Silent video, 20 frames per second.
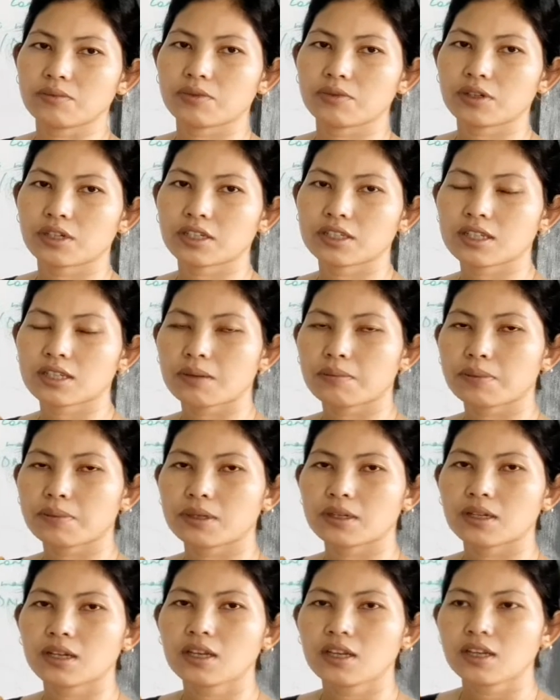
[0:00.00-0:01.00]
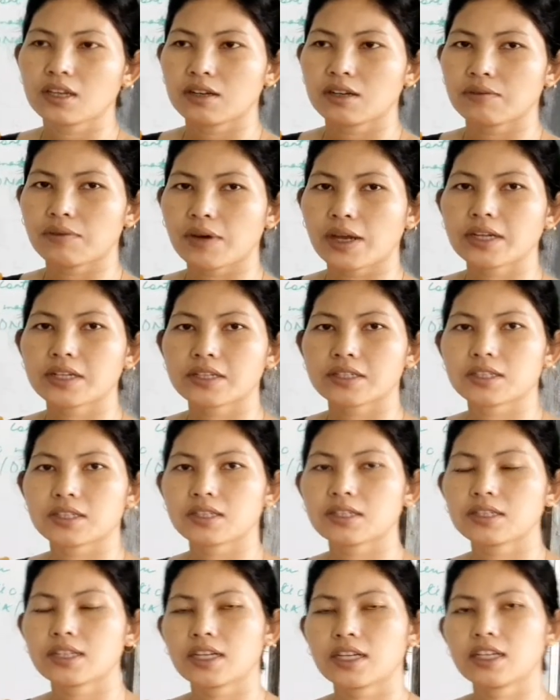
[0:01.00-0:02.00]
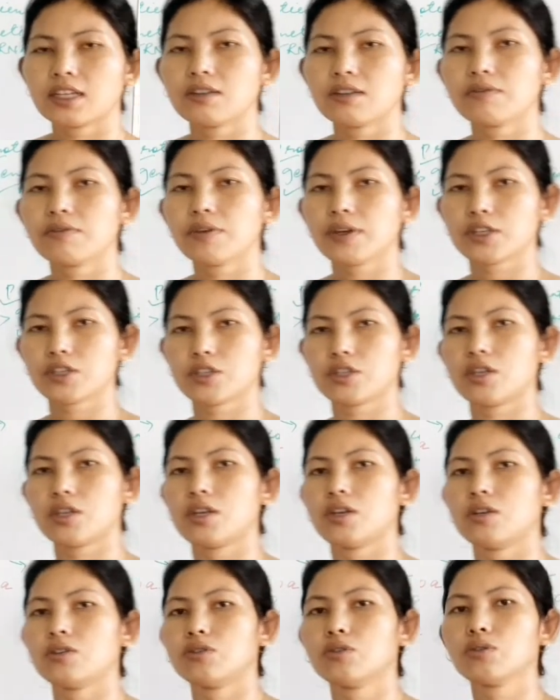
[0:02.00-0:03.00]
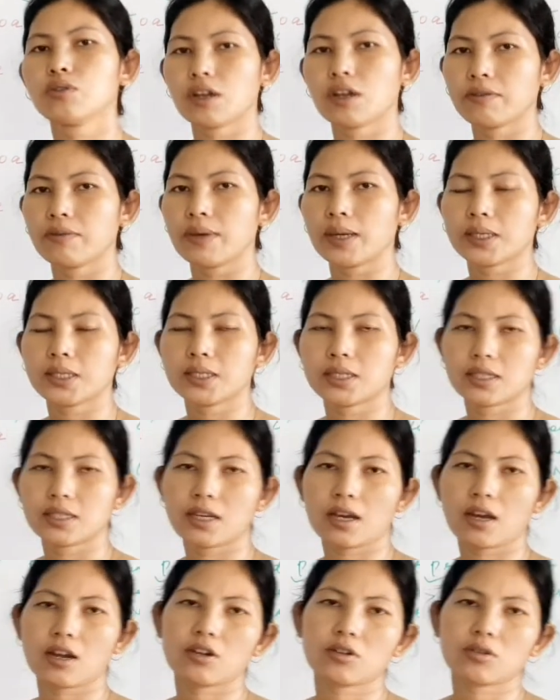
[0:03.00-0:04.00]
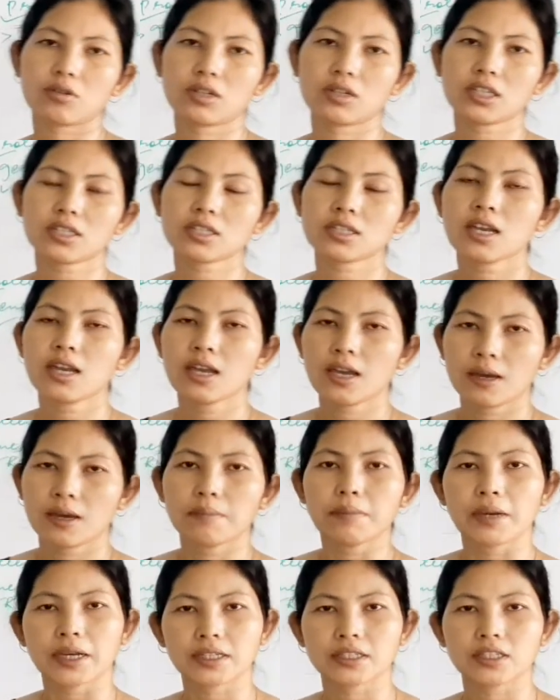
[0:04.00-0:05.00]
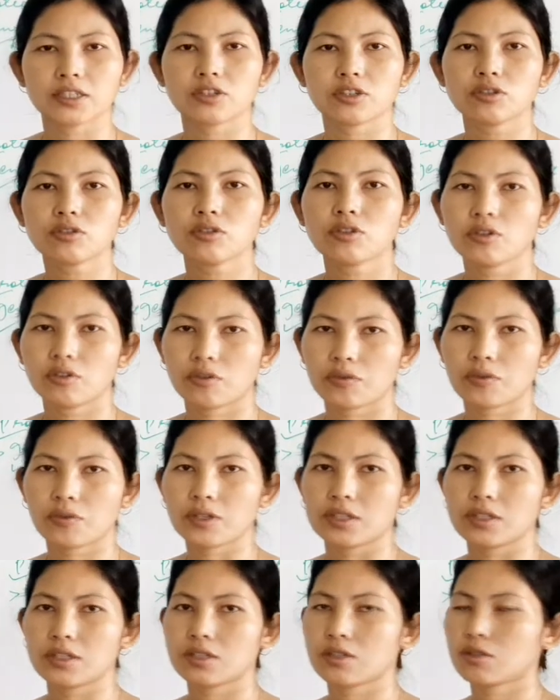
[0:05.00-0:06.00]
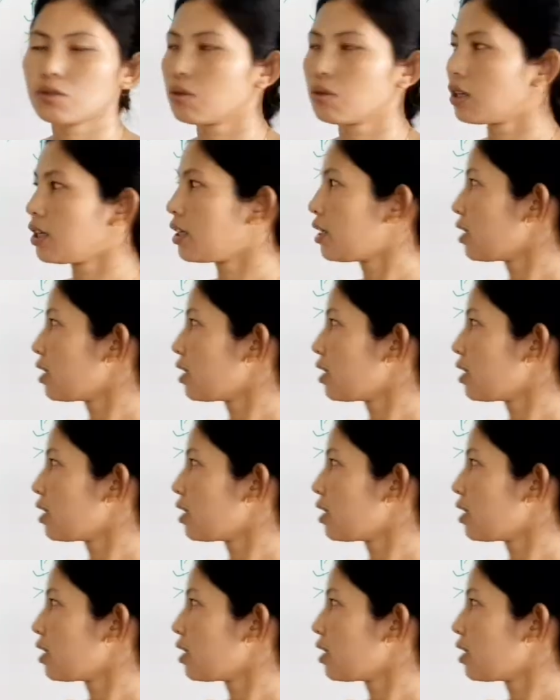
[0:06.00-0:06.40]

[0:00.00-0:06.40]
For example, viruses that infects to a bacteria are known as bacteriophages. So let